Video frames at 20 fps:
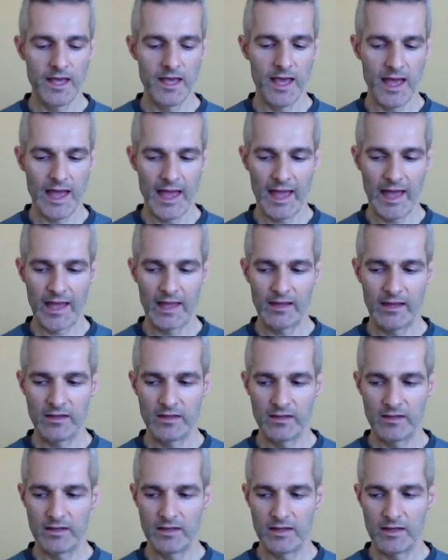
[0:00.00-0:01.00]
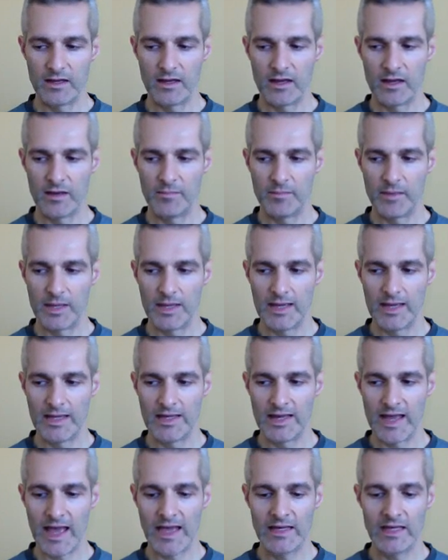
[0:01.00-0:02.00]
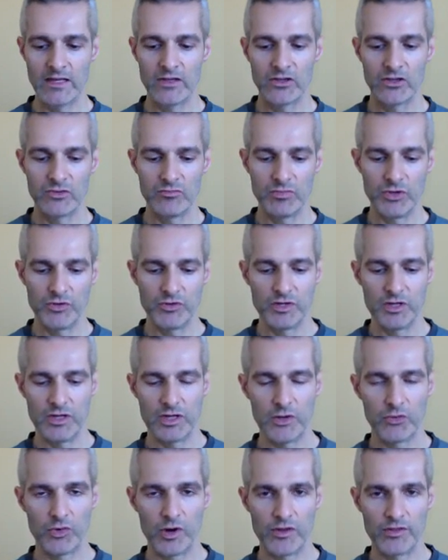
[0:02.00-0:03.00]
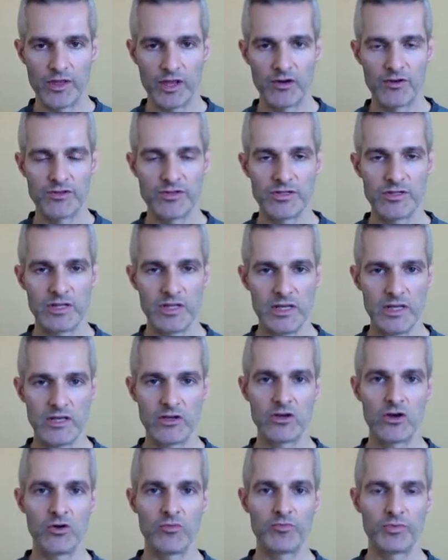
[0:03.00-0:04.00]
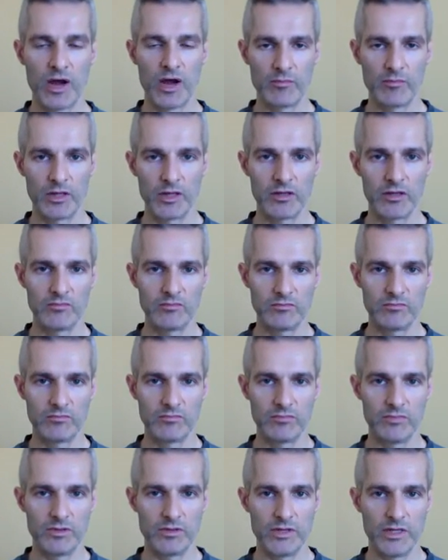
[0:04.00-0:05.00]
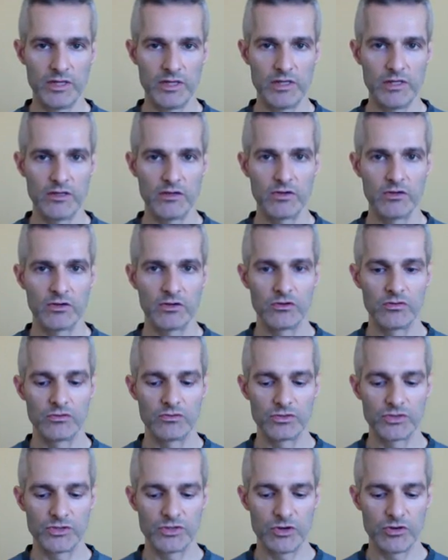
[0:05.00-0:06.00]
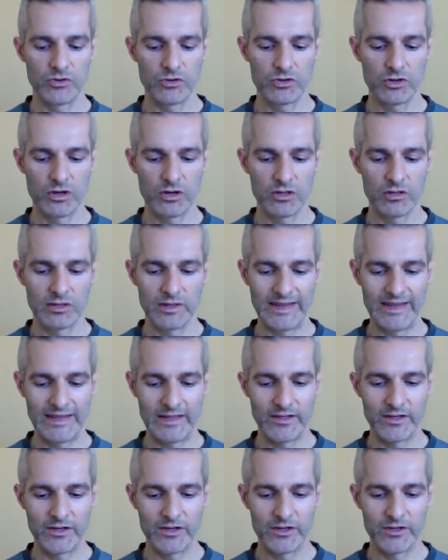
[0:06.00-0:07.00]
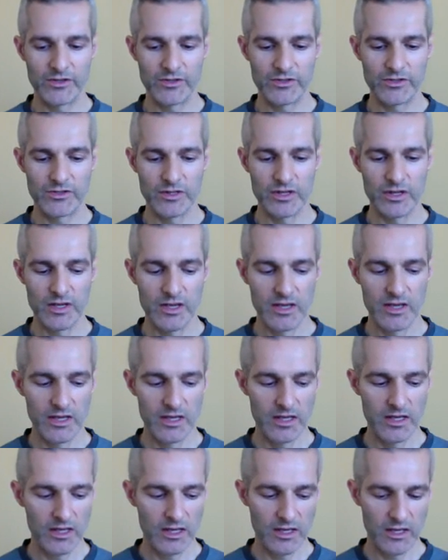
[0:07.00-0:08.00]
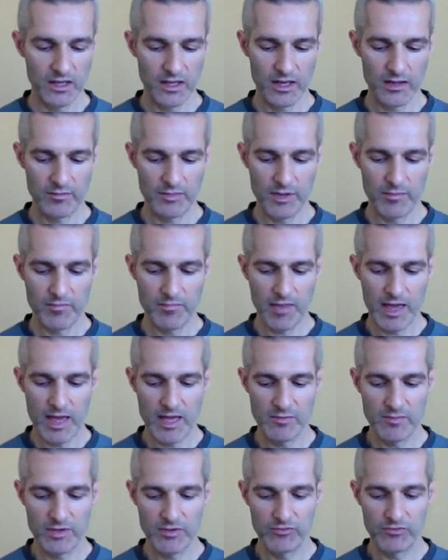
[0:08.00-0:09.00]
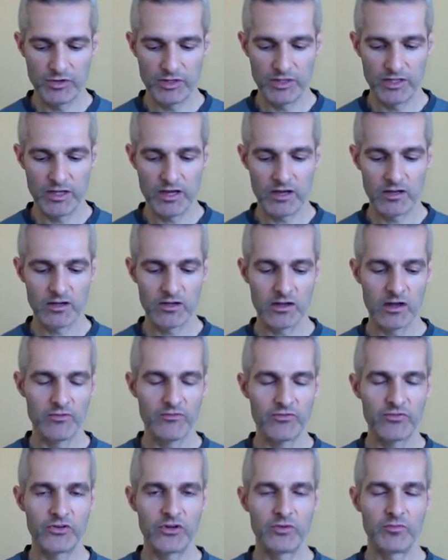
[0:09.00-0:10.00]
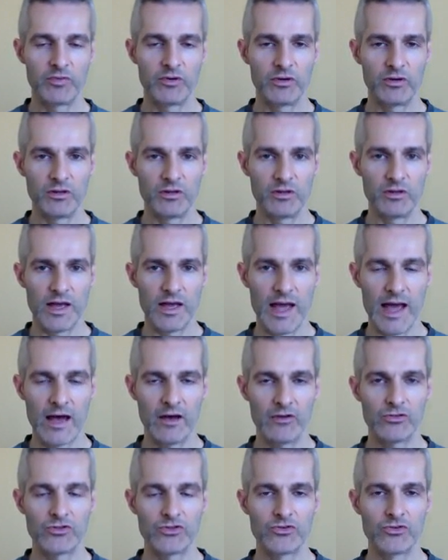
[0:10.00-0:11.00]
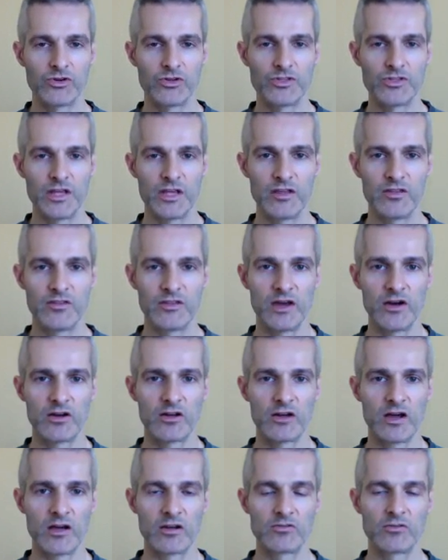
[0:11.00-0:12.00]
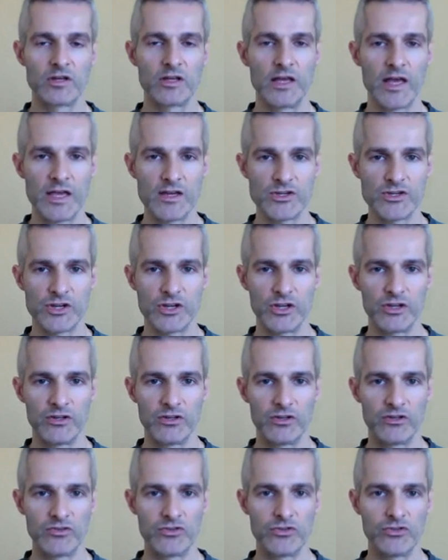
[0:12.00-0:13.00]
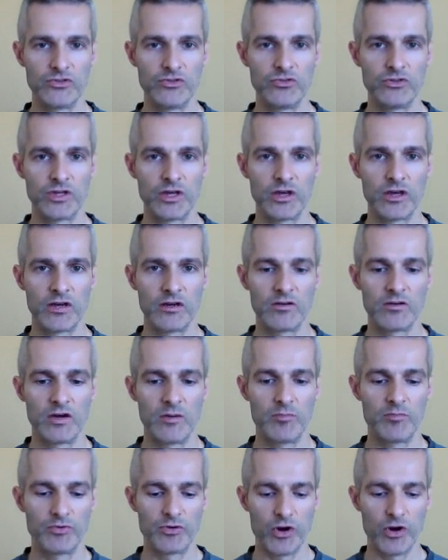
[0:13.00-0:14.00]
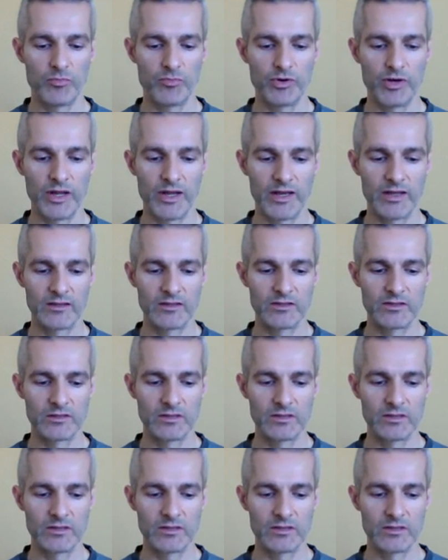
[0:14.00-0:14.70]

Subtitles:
And in any community where there is an ego problem, the so-called leaders may be really uncomfortable outsourcing their congregation to the appropriate